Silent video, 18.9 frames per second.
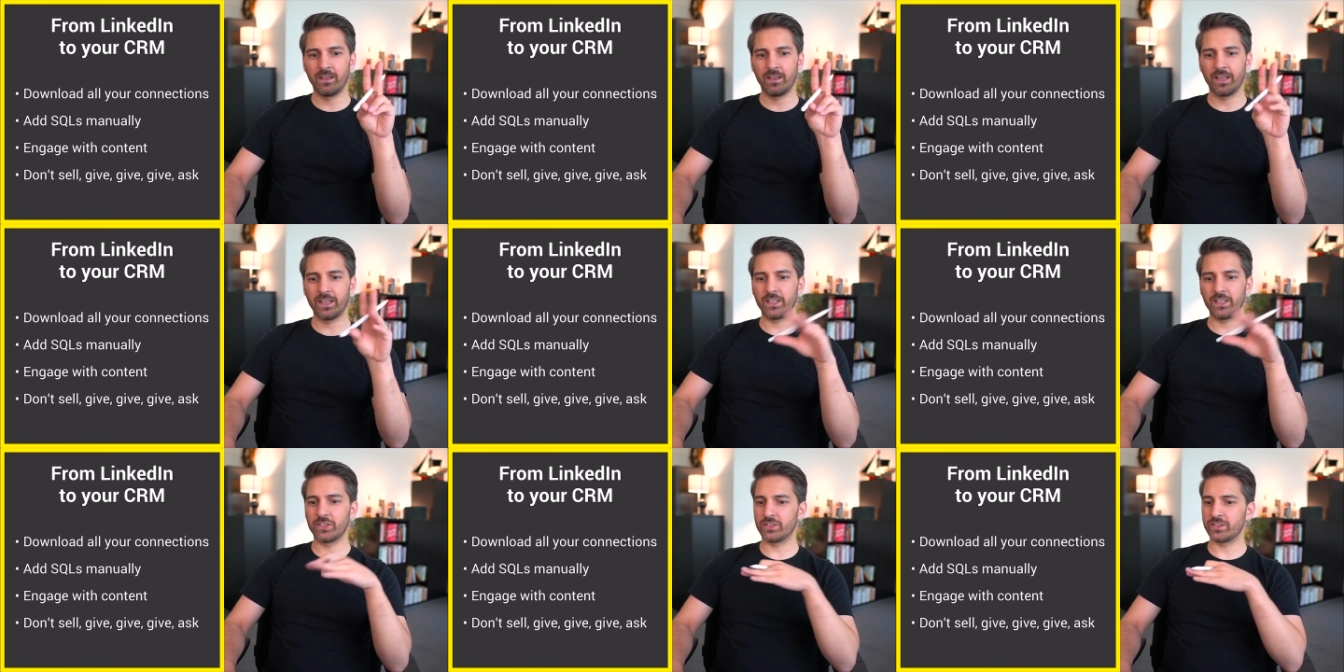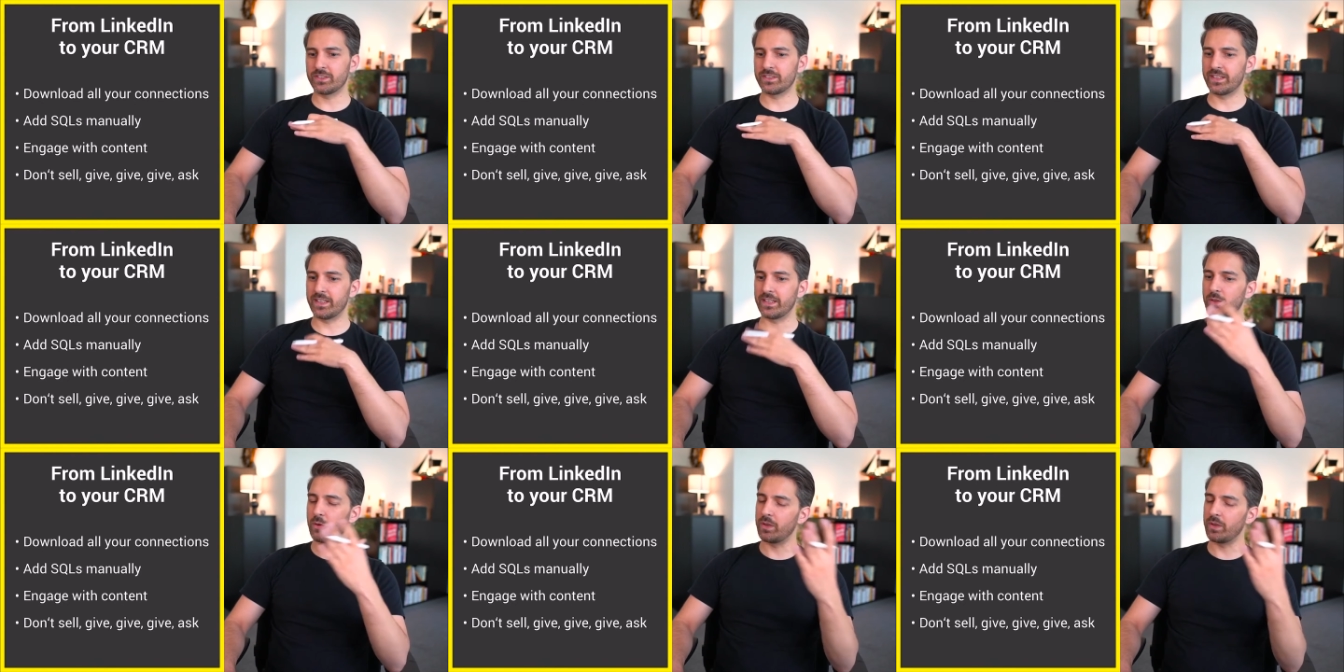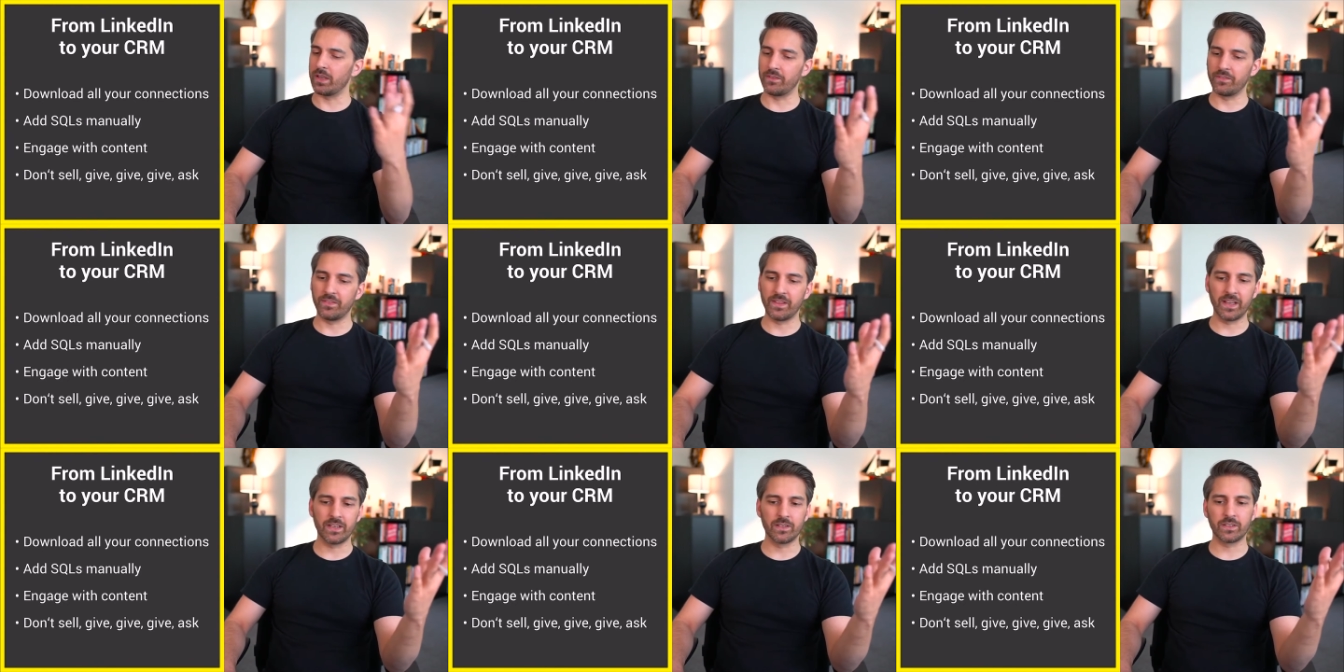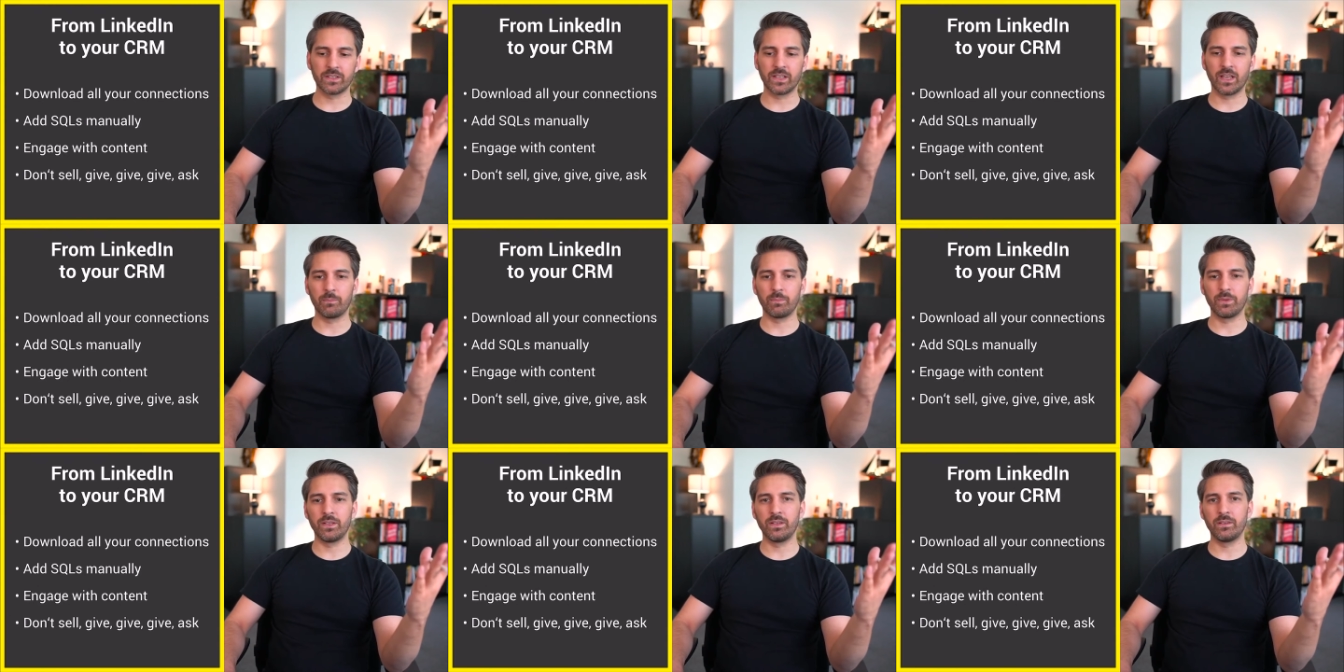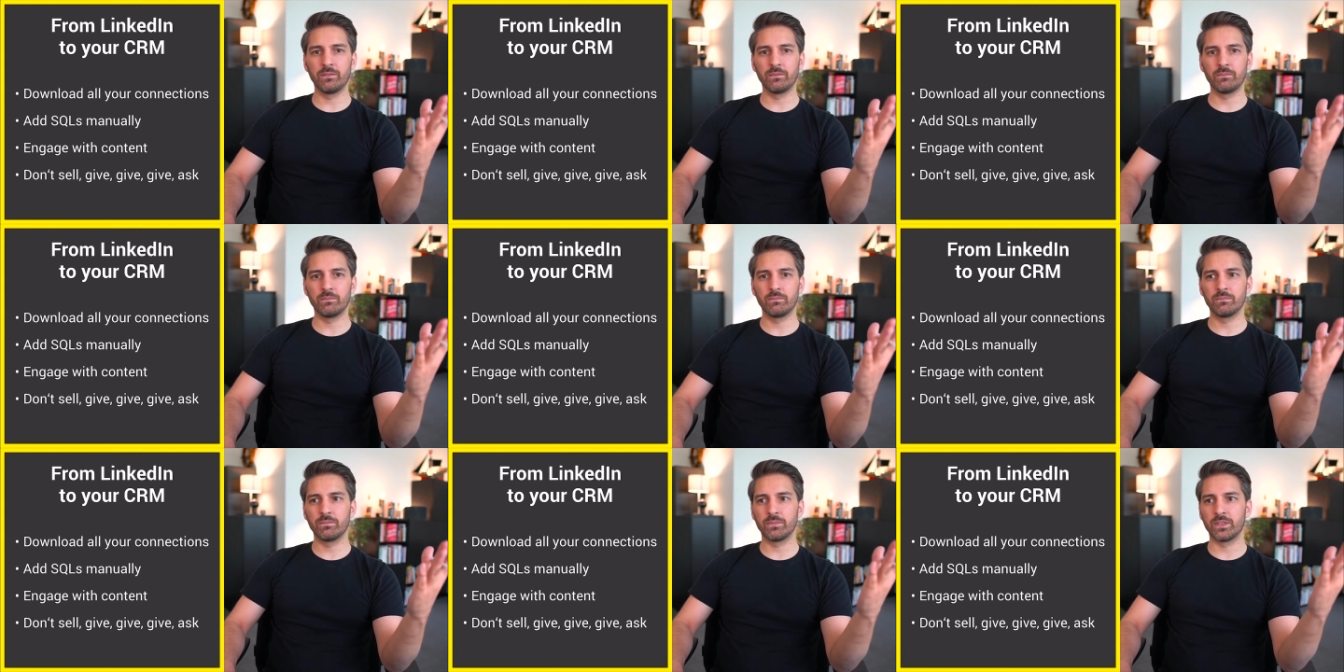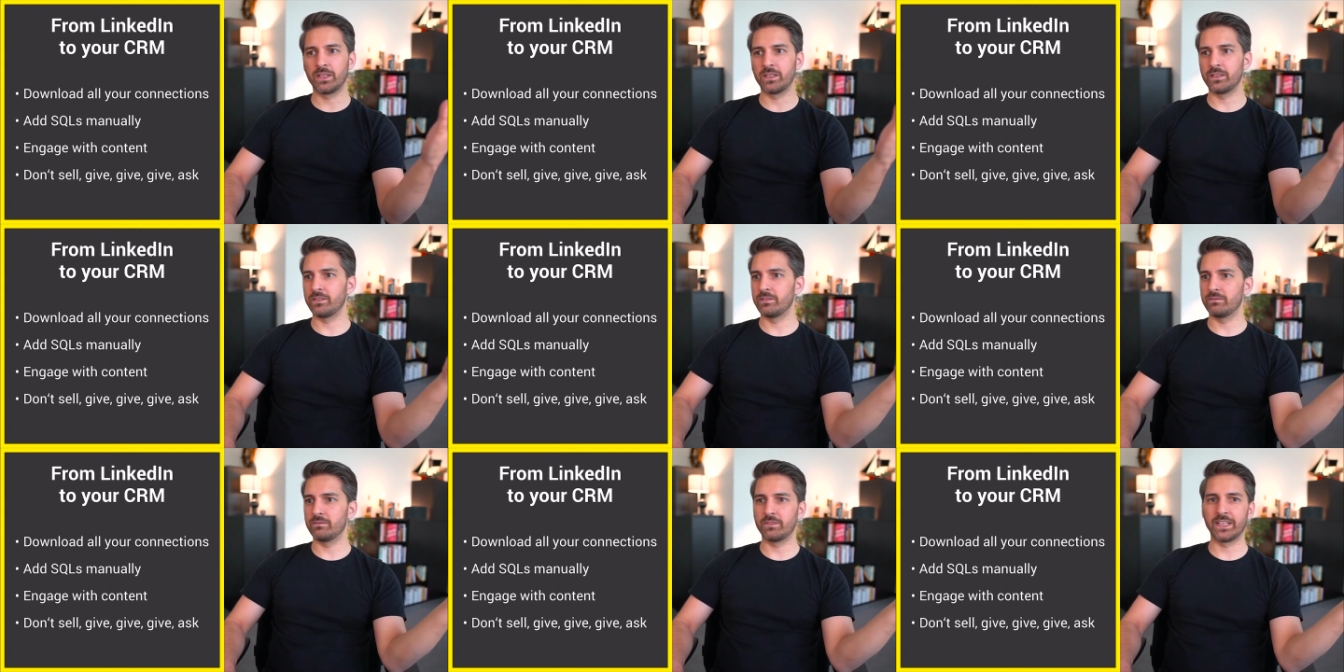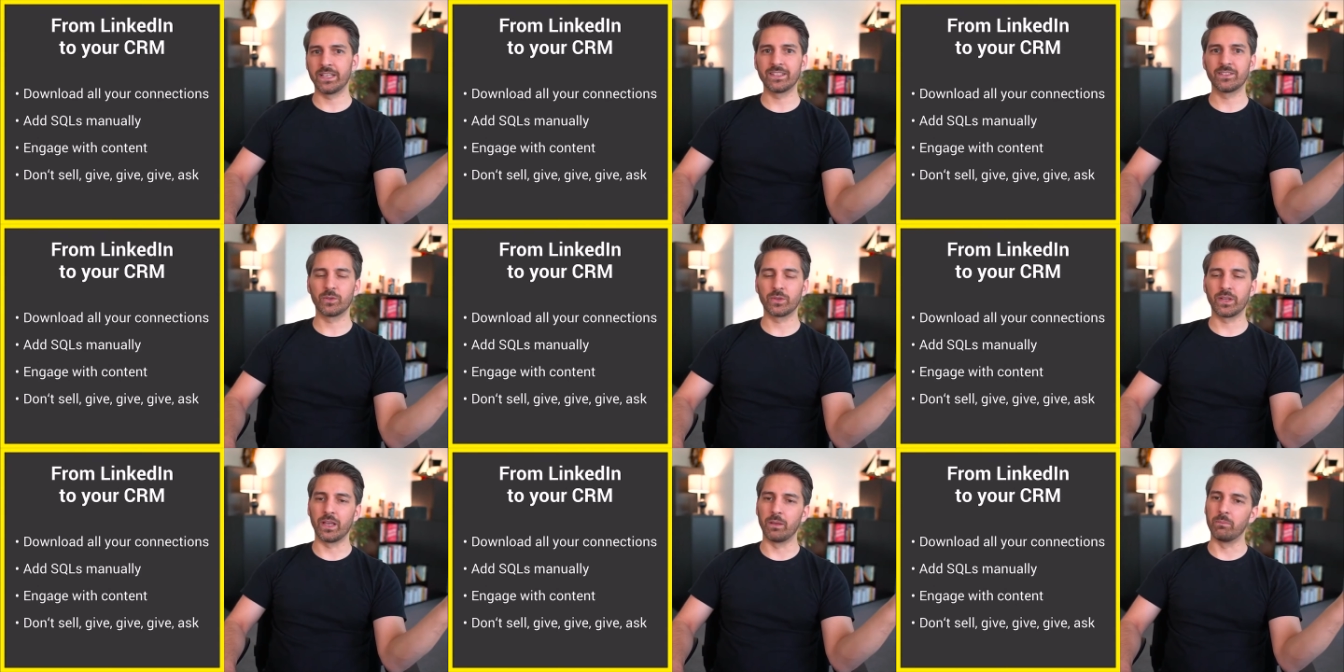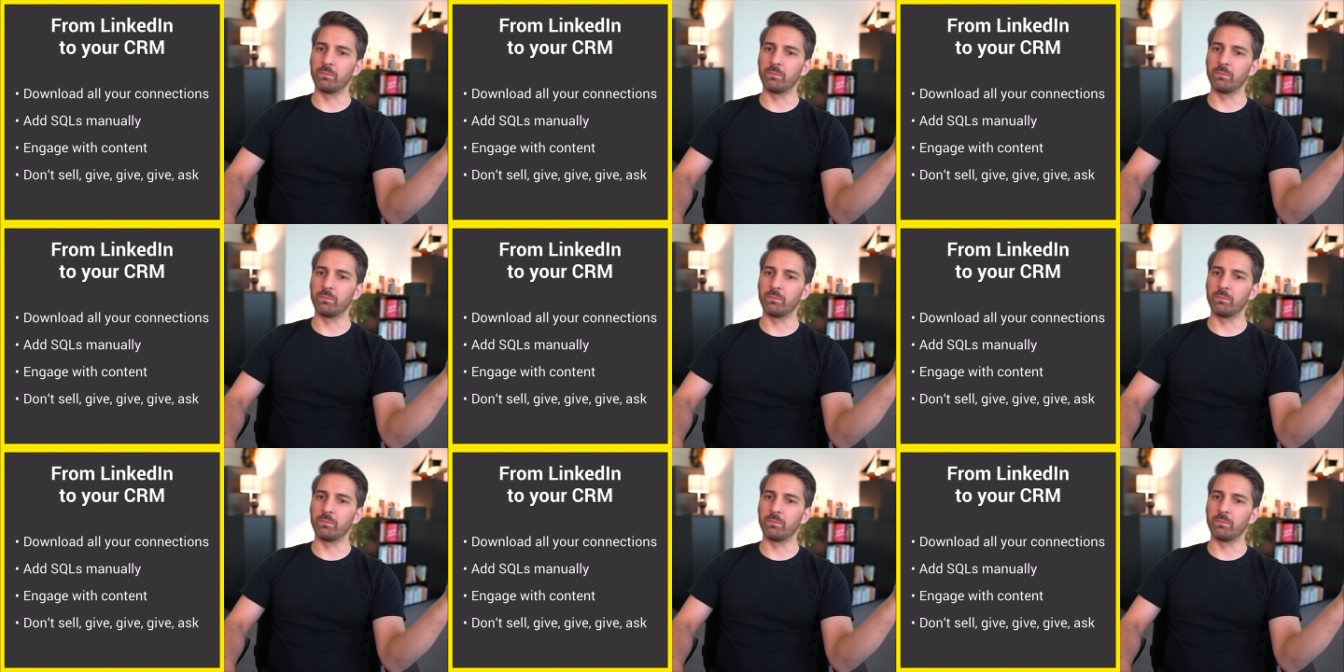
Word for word: And I just said, okay, they're not happy, then that is okay.